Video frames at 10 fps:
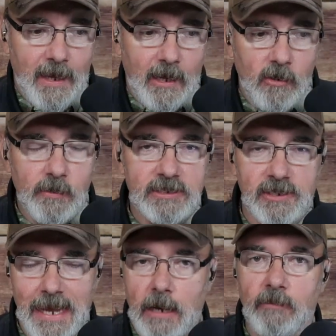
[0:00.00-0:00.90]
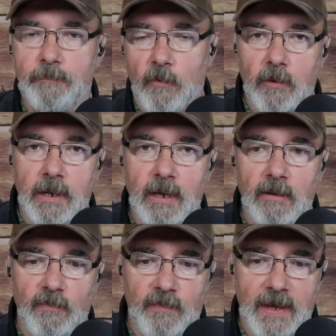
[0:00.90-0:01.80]
who is now
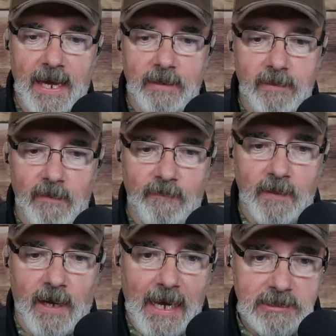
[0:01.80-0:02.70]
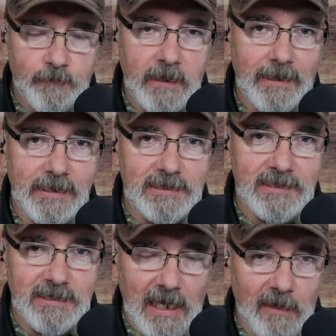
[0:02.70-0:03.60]
reporting that the hospital
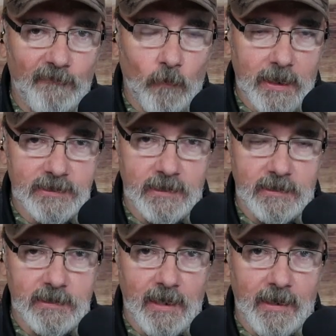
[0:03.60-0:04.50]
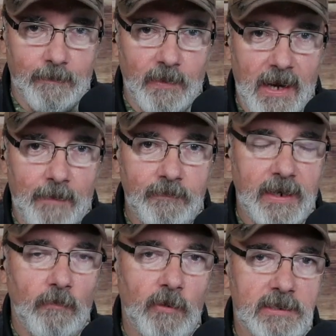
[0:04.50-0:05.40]
itself wasn't bombed,
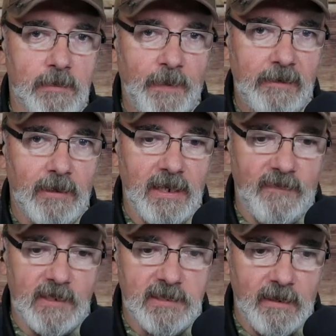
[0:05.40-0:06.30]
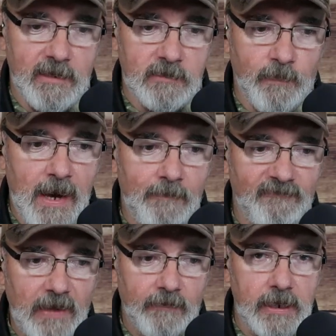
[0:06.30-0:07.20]
but it was apparently this bomb
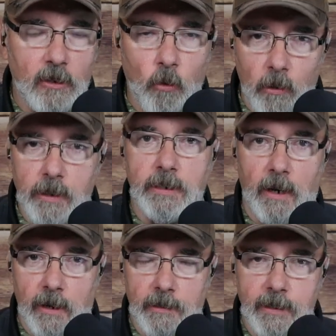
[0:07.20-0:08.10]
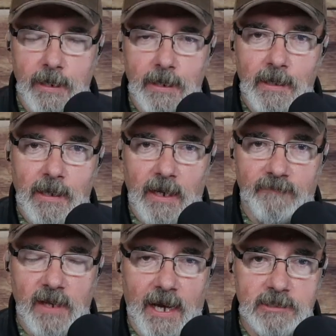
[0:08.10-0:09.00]
fell in a courtyard of
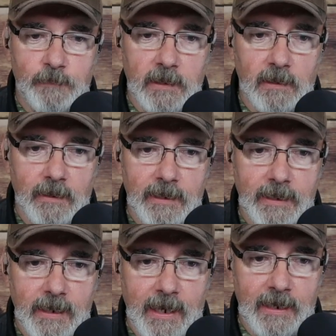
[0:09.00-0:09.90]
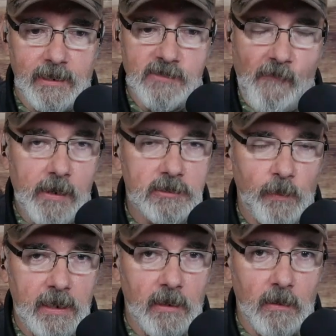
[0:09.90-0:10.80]
the hospital. And as far as
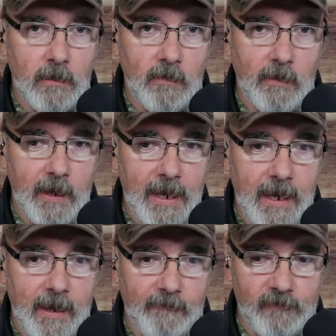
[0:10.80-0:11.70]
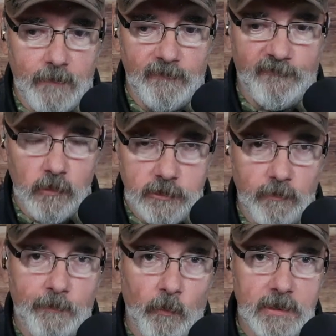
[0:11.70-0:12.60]
we know, from first
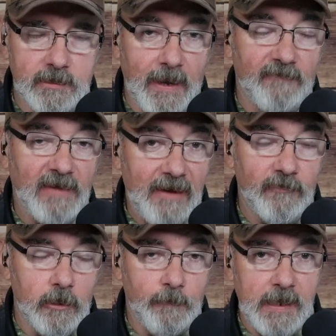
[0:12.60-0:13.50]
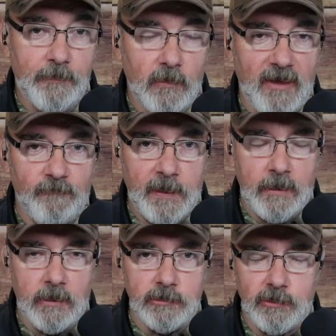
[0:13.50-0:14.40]
reports, about 500 people have
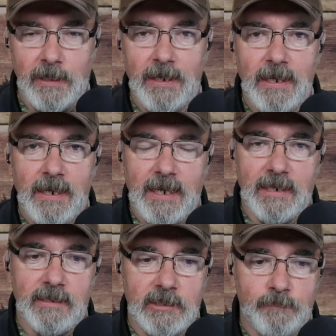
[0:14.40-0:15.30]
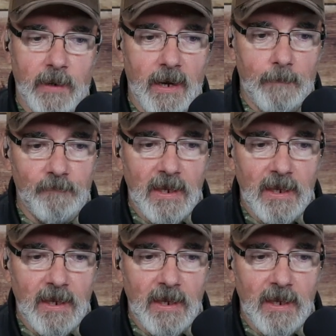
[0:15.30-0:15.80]
perished in this bomb.